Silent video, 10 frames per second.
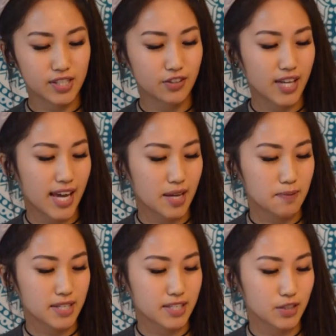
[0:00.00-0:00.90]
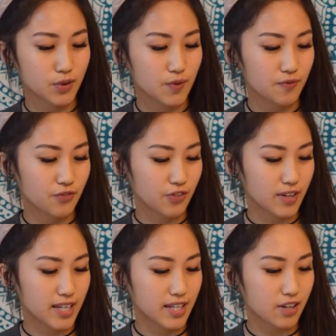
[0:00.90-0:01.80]
They're the Amy's
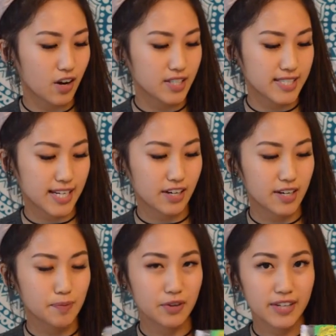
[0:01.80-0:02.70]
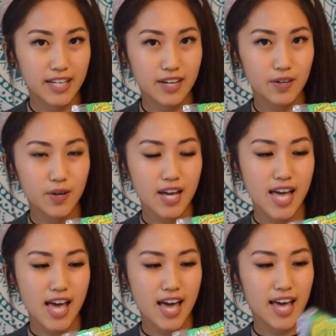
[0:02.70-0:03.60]
gluten-free, non-dairy burrito,
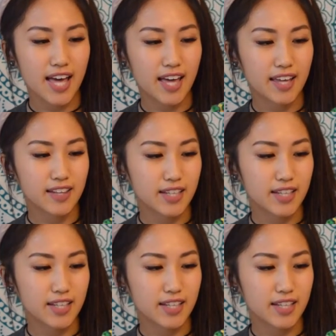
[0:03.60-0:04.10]
and